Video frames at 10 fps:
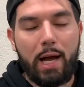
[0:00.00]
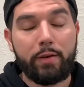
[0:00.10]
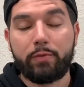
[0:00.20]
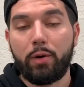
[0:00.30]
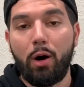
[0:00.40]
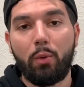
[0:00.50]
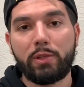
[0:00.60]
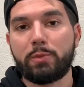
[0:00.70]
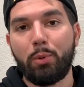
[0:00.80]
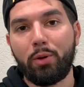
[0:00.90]
I've
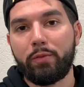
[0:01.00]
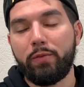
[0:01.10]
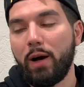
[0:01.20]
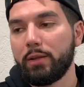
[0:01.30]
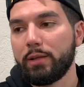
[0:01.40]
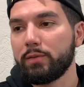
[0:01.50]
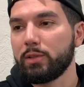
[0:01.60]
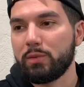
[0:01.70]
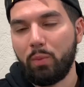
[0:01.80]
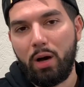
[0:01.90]
always spoken fondly of
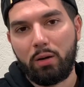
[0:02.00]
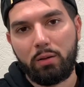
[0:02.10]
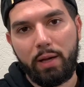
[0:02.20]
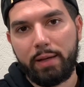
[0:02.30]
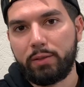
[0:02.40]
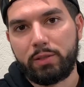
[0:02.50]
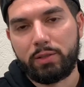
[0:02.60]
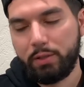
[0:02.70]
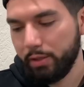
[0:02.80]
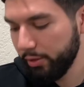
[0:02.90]
this model and this
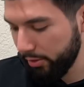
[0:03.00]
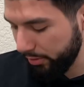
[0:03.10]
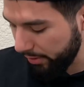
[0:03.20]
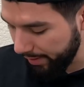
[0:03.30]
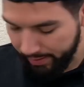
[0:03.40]
sneaker.